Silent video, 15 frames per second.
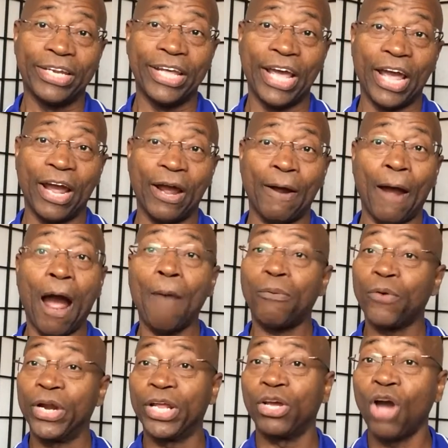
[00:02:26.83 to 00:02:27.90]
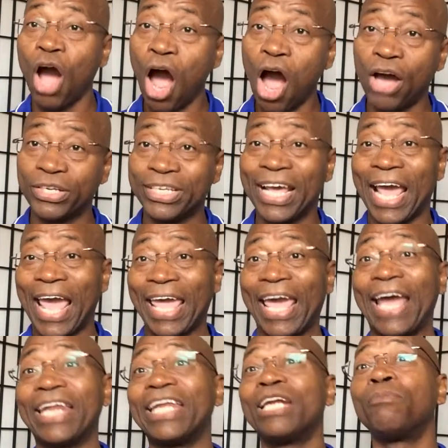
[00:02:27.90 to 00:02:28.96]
their operating costs and get a